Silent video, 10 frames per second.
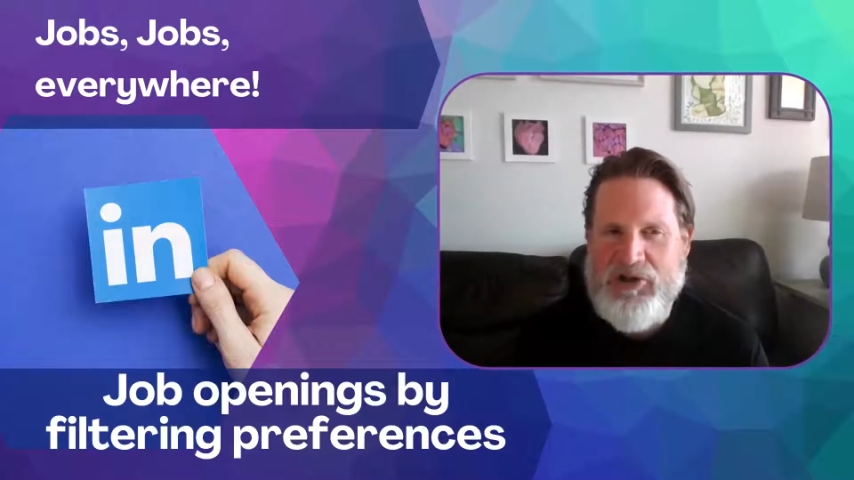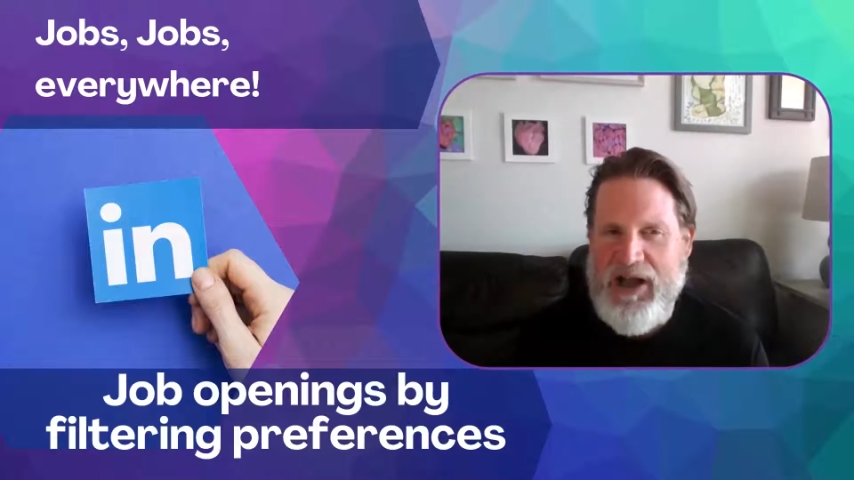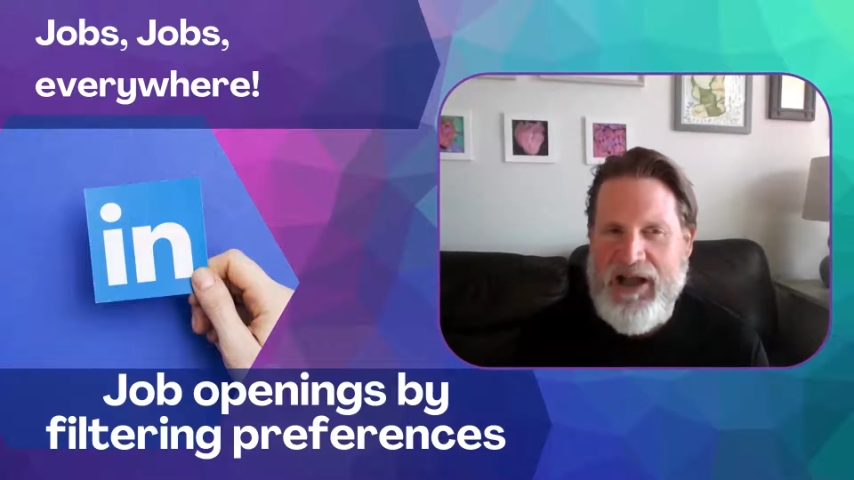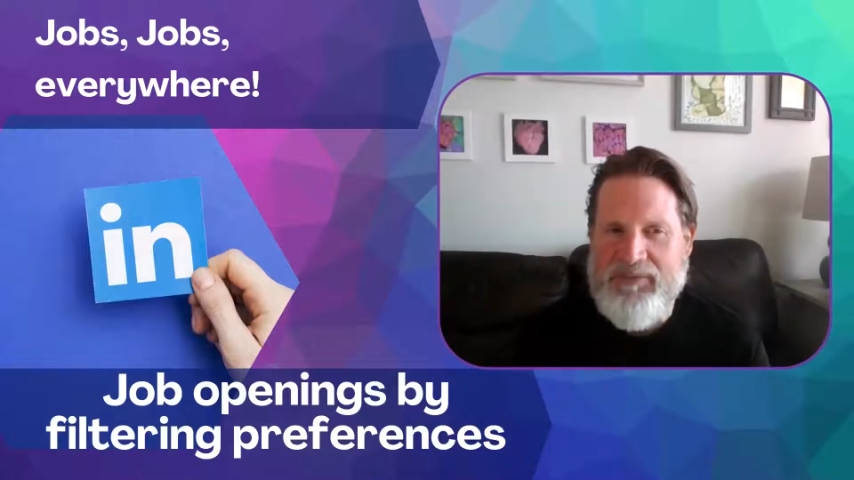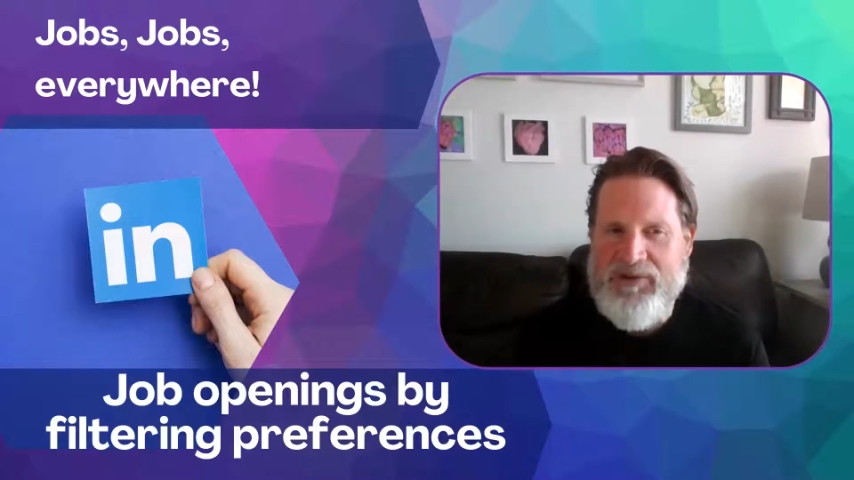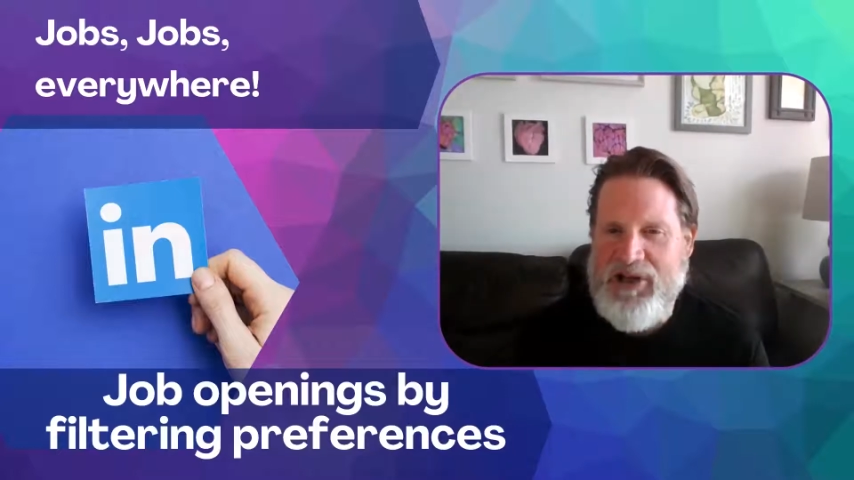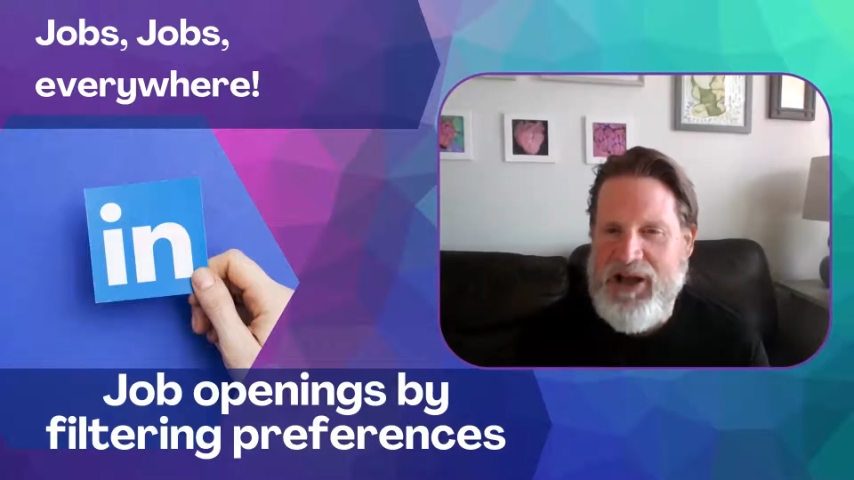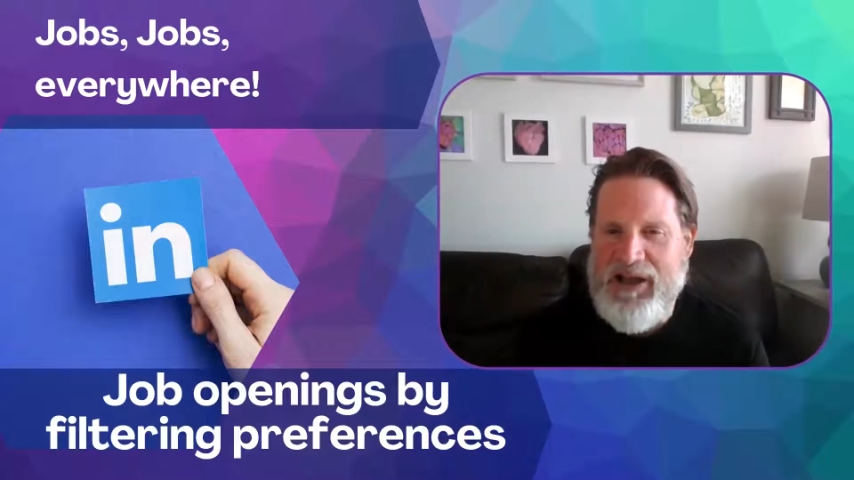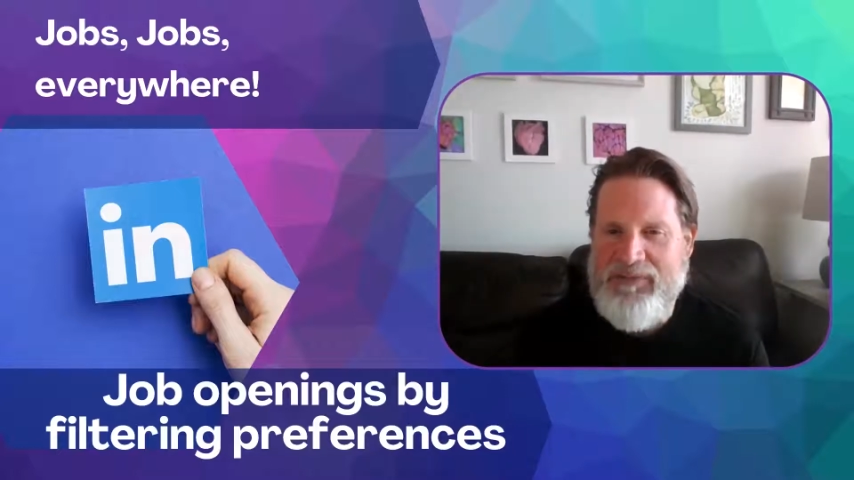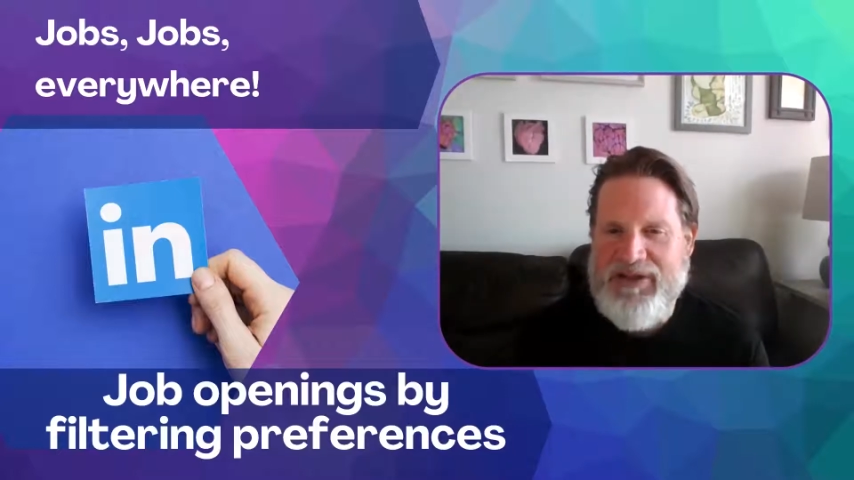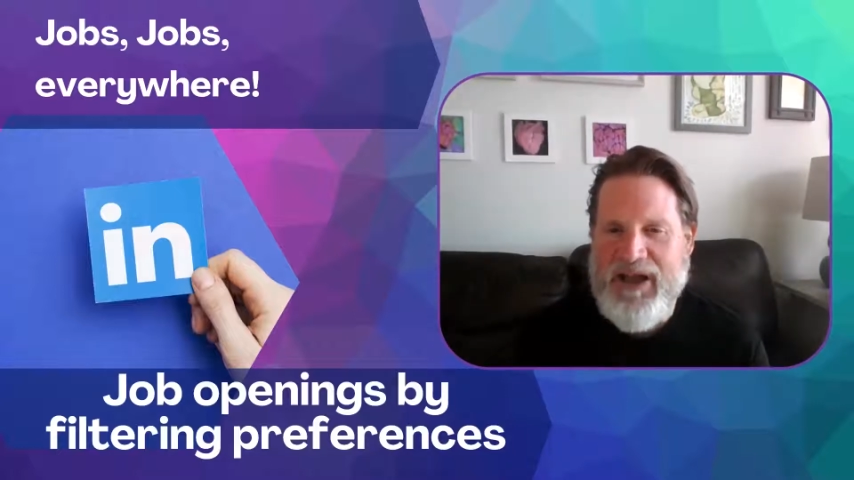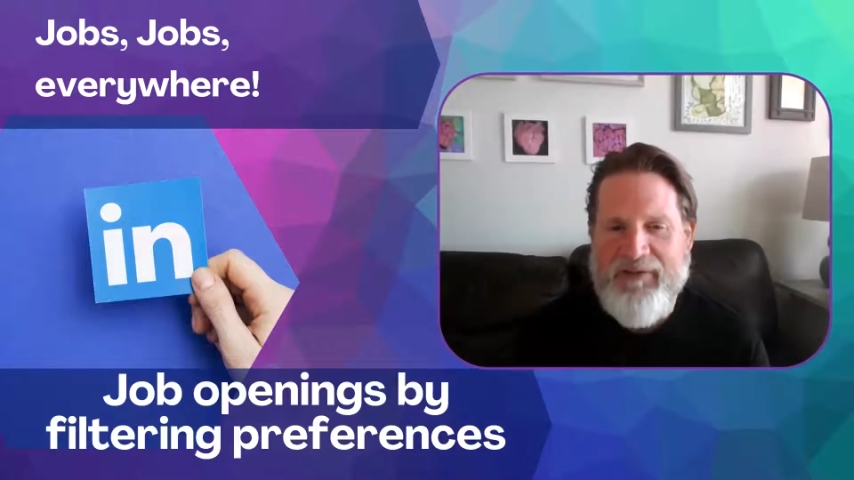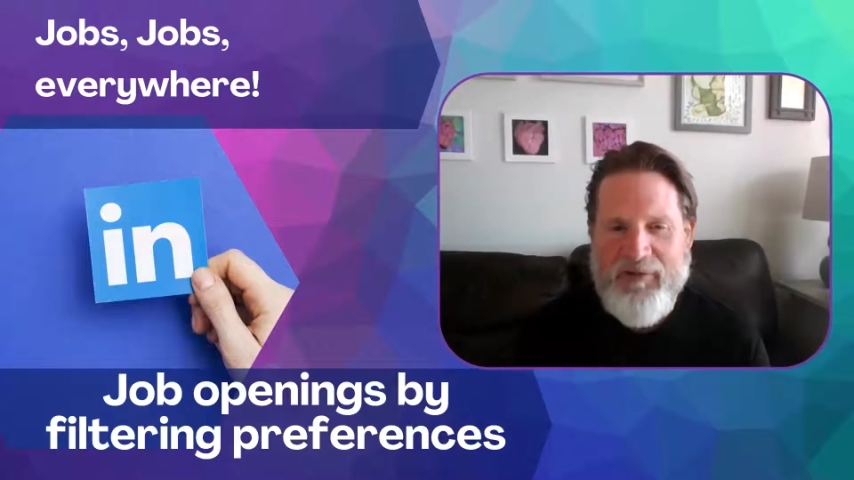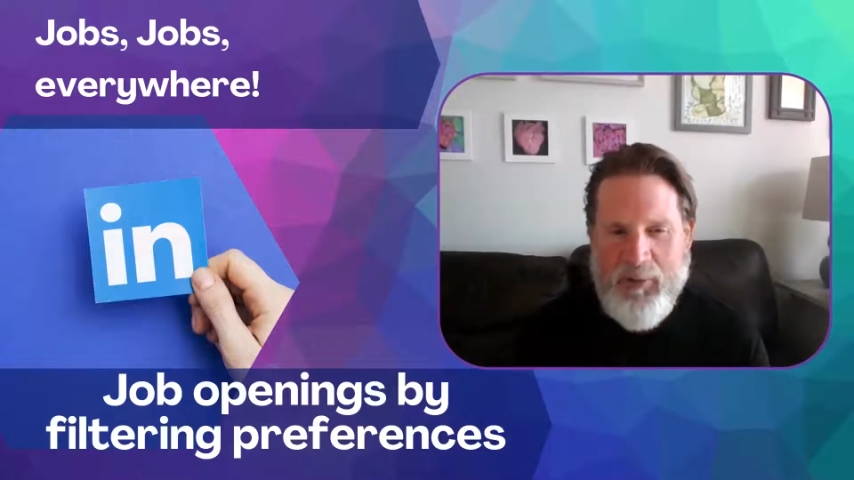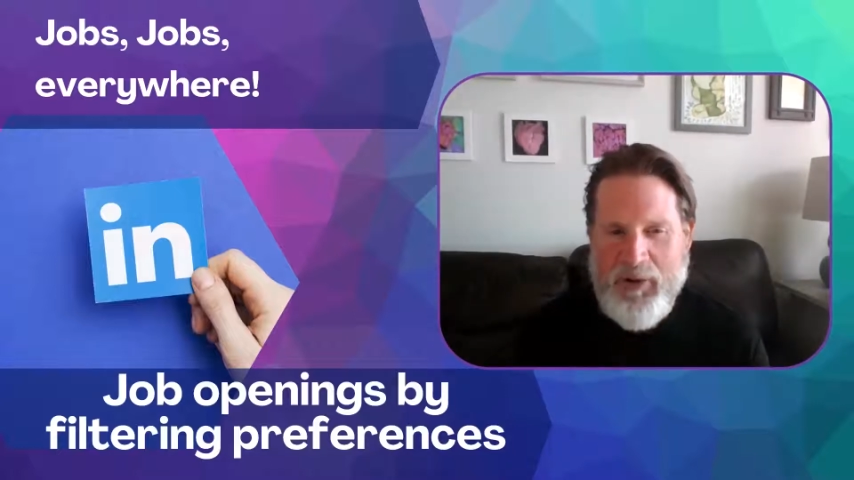jobs
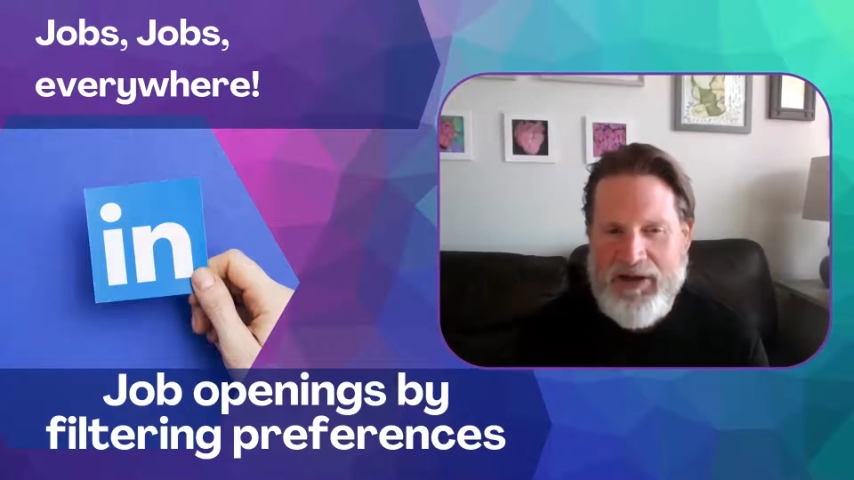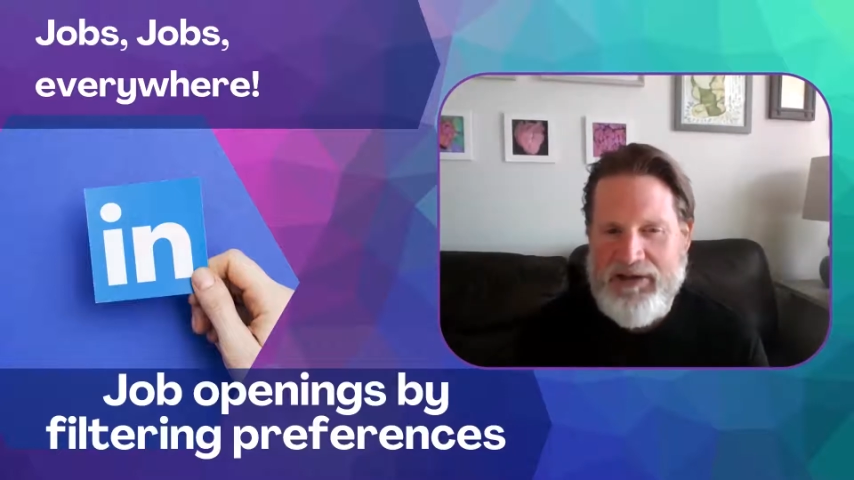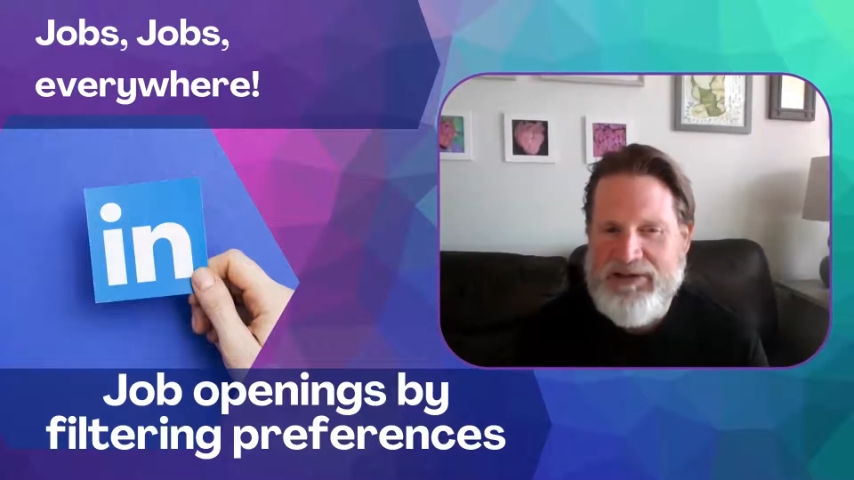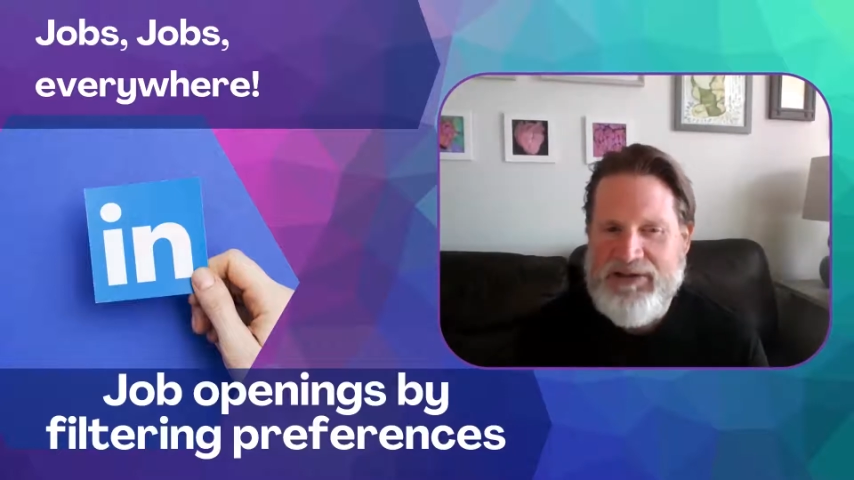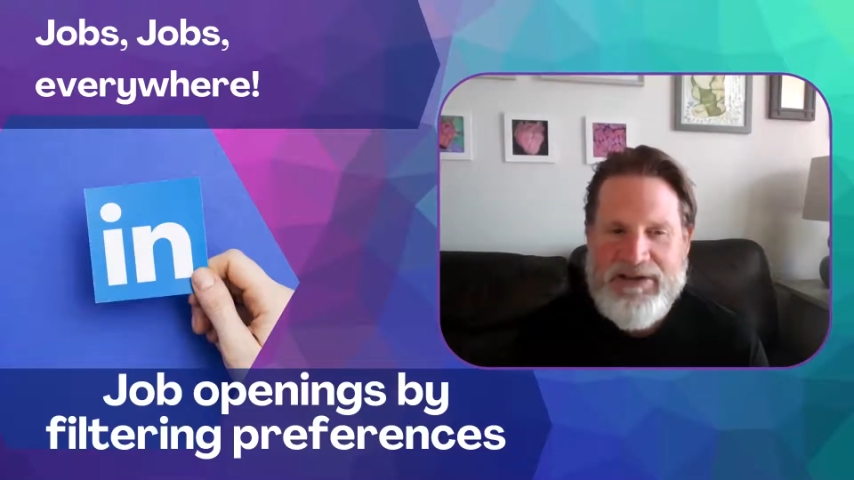everywhere,